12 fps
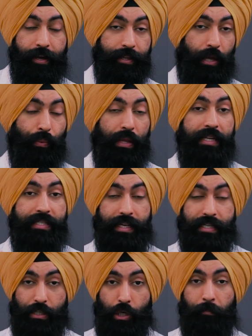then real
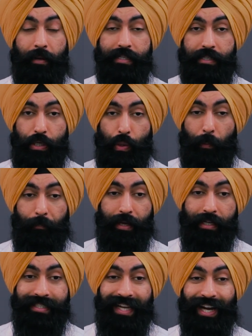estate is a good place to do it
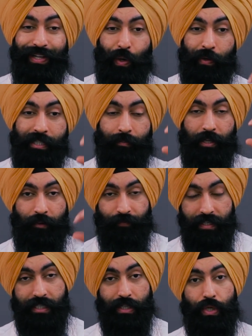because now you own something
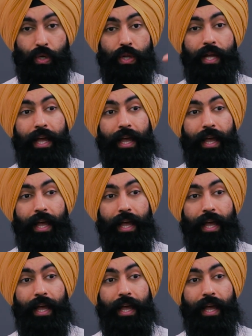physical